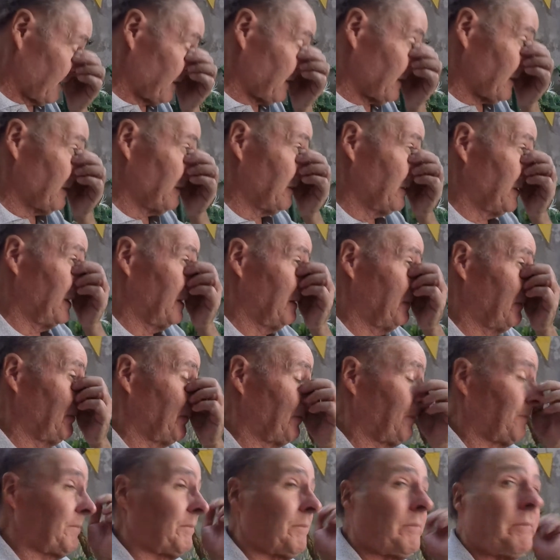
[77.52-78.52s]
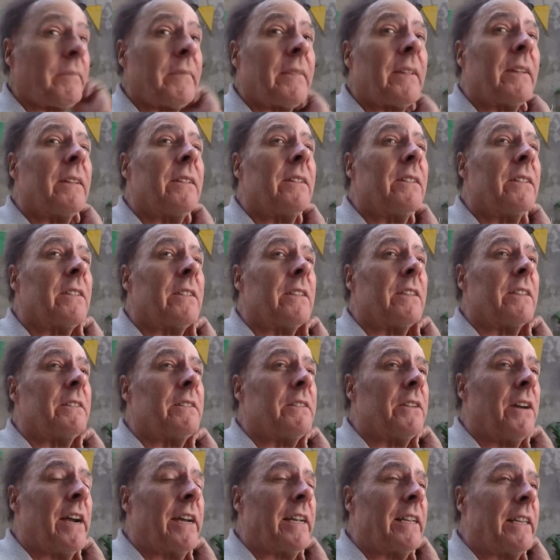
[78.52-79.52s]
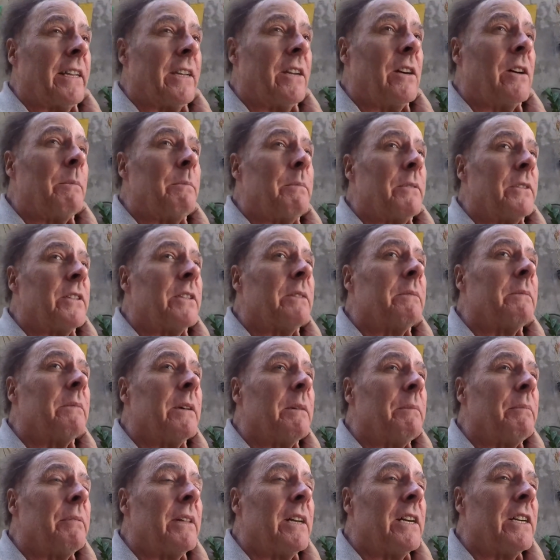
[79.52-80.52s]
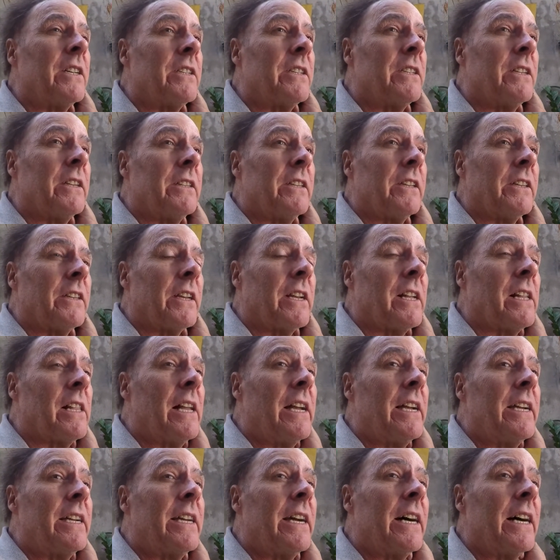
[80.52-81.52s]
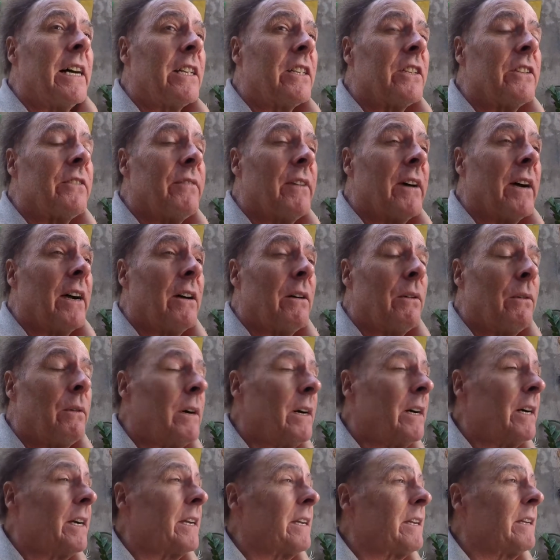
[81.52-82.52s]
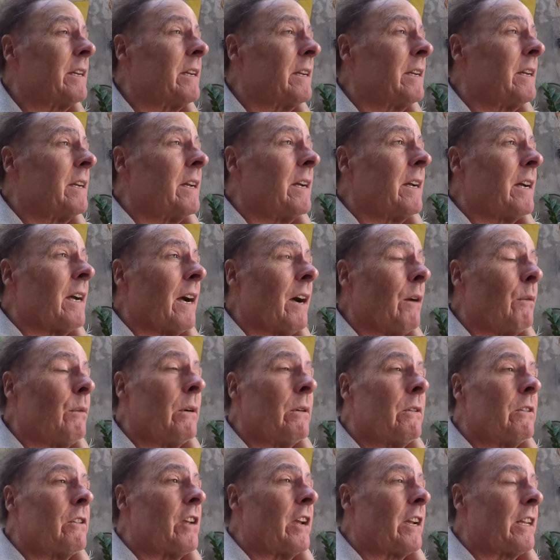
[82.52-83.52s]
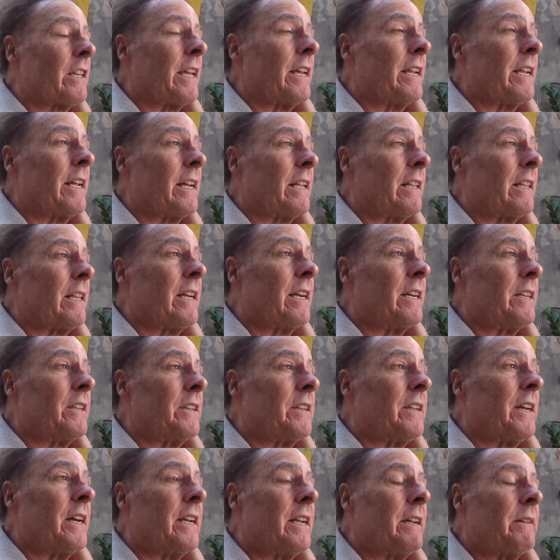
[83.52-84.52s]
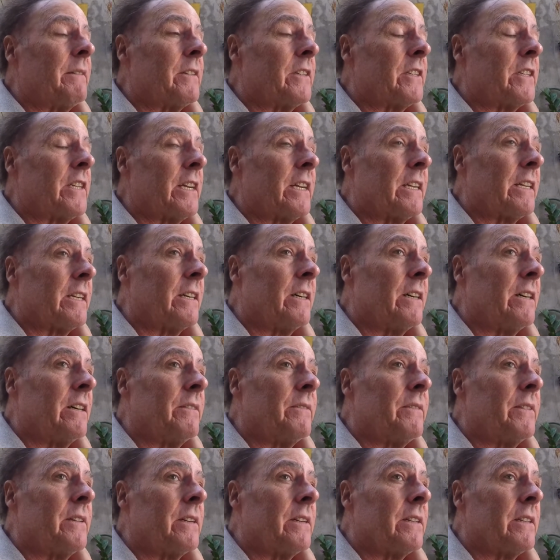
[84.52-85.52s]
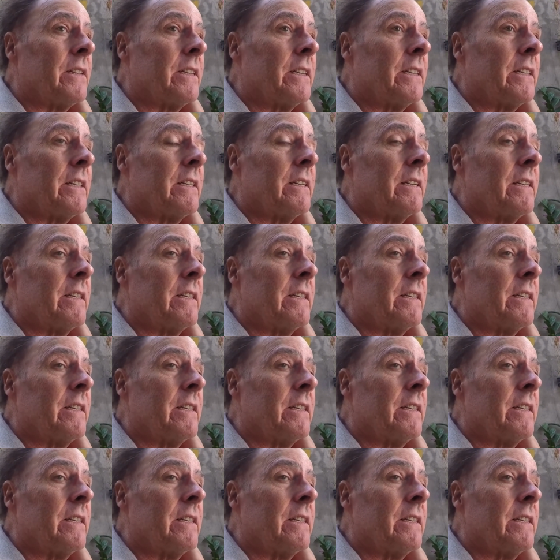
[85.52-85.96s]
I mean, it's diagonally opposite my place. Not that the clay garden's far away. I will check that out later today and have a second coffee, I think.